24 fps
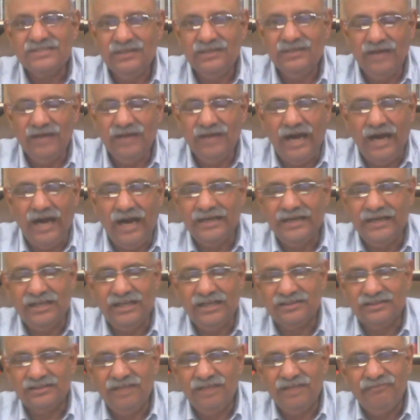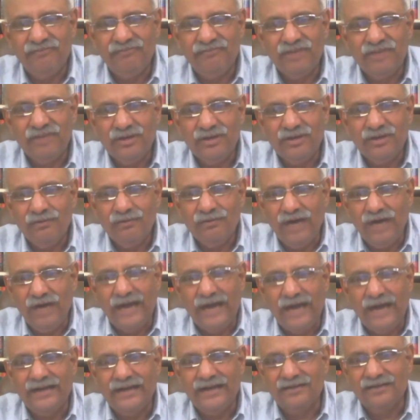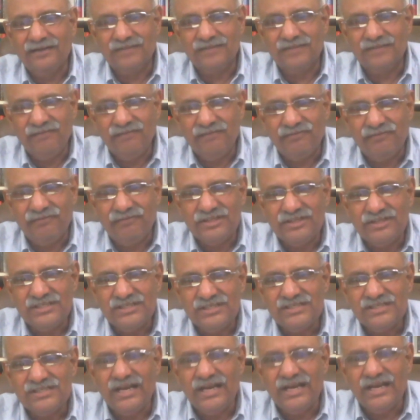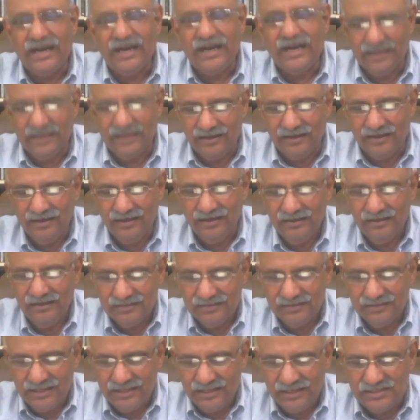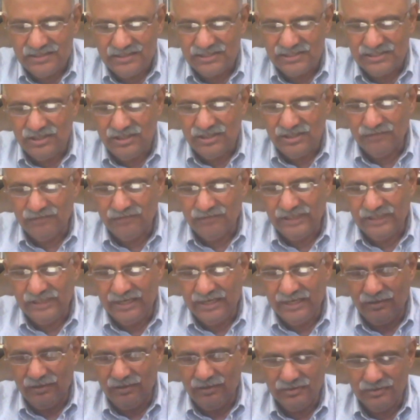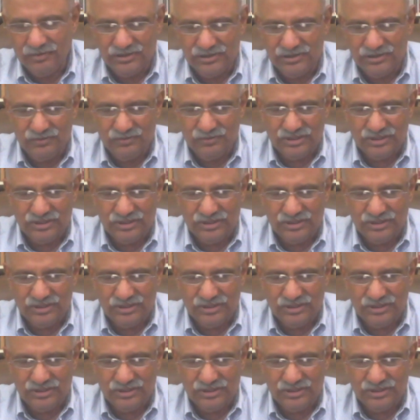Article 352, Article 356, and Article 360 of the Indian Constitution.